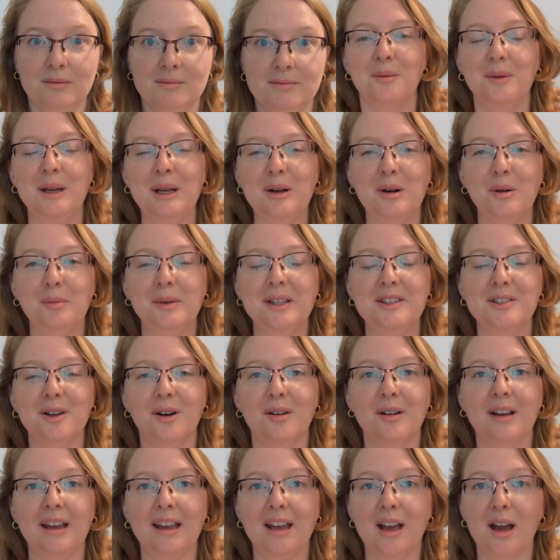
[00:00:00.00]
We could be
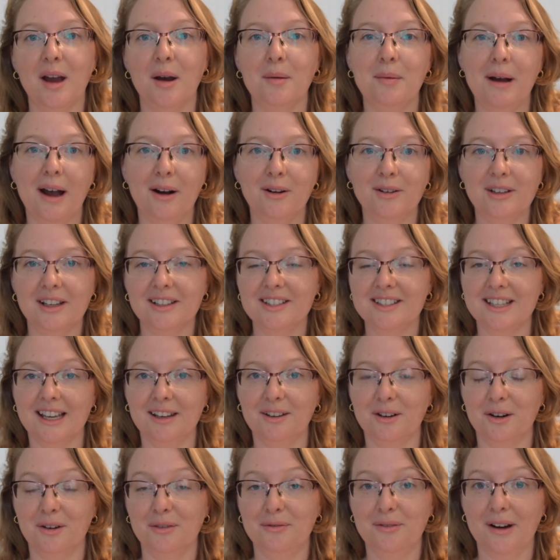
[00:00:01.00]
talking about a
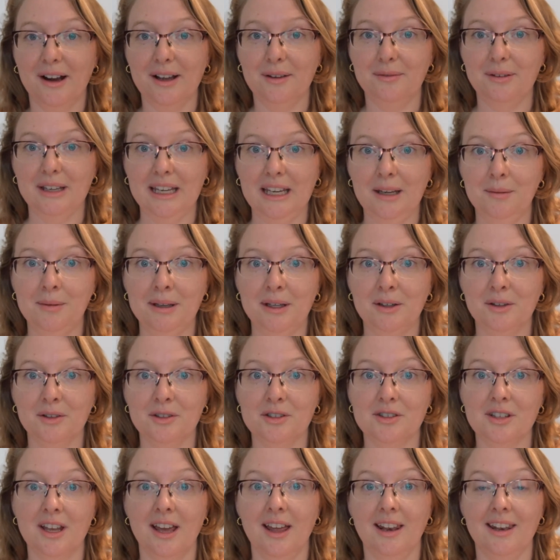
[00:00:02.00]
set of 5
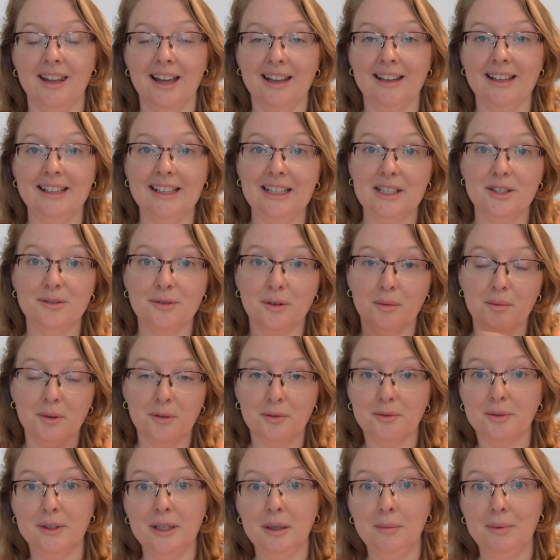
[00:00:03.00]
emails that leads from a
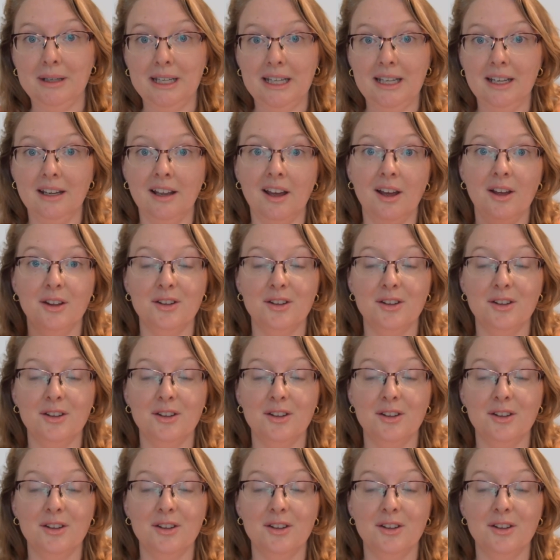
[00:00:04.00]
freebie